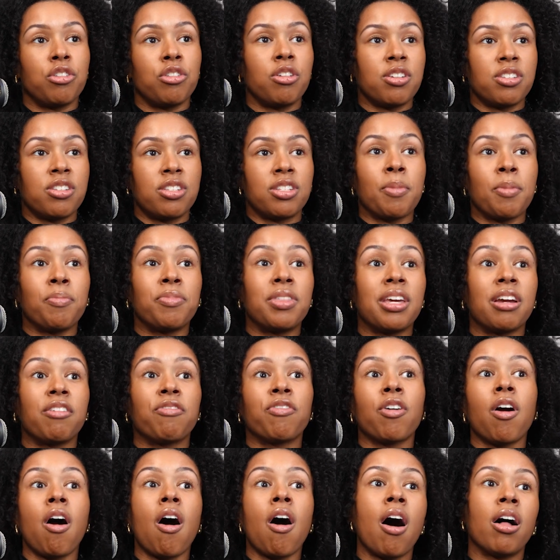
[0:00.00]
There's something
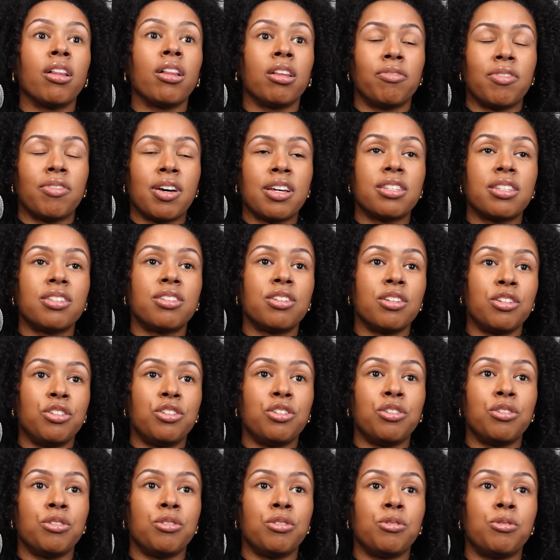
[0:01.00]
for all of us to
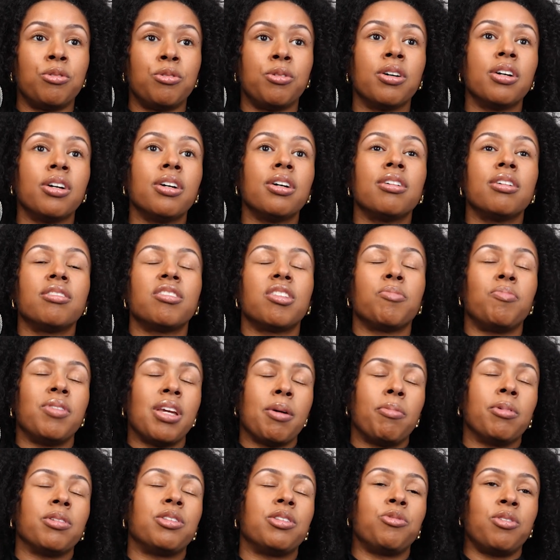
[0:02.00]
do to be
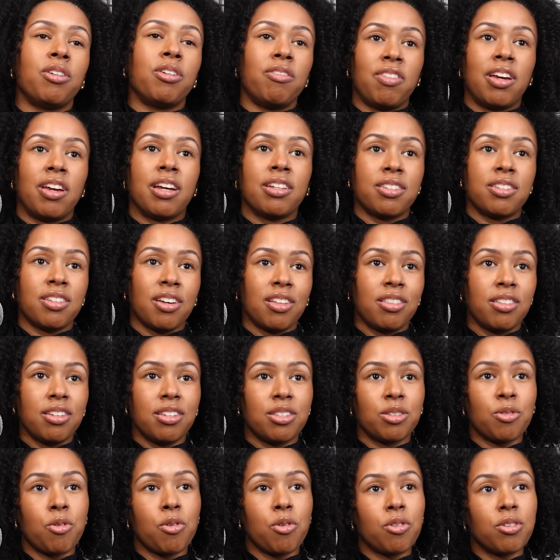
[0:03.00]
able to advance on
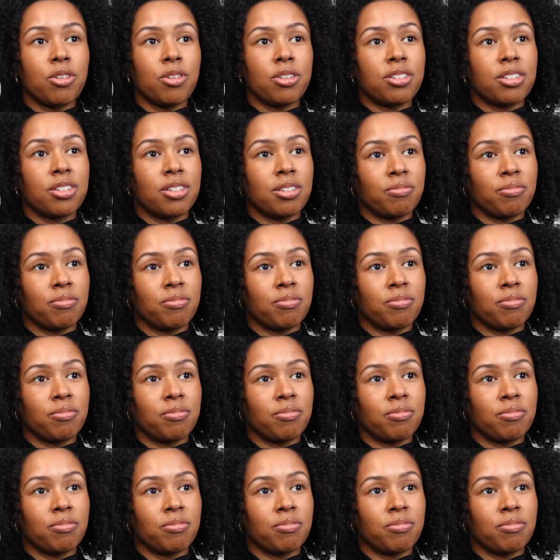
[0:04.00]
these goals.